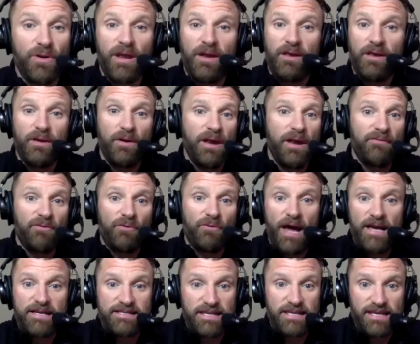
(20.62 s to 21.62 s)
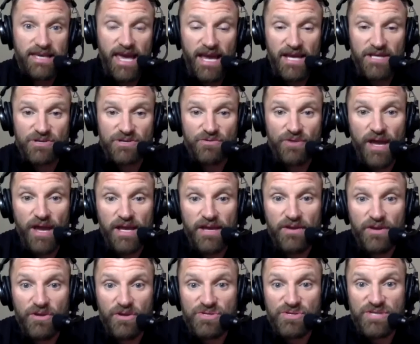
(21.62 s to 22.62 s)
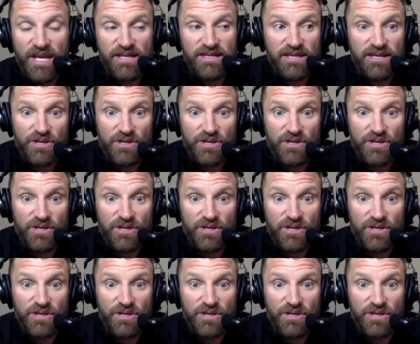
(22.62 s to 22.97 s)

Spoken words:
you'll never rise to the occasion, right? You sink to your